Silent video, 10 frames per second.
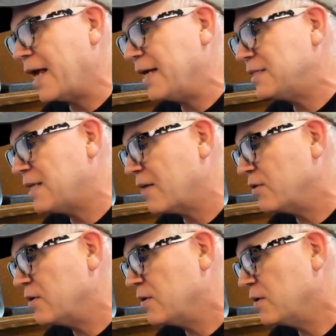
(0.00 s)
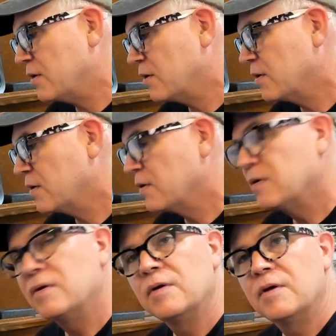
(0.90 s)

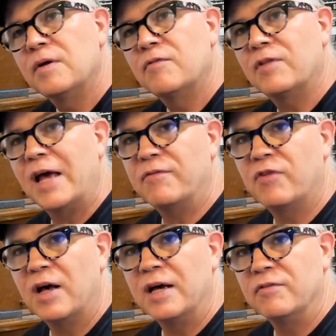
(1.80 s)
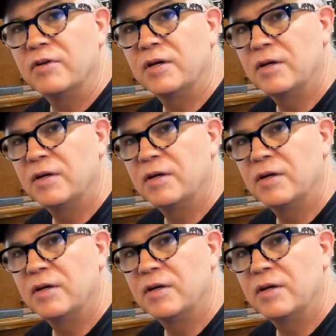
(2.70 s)
A7 flat 5.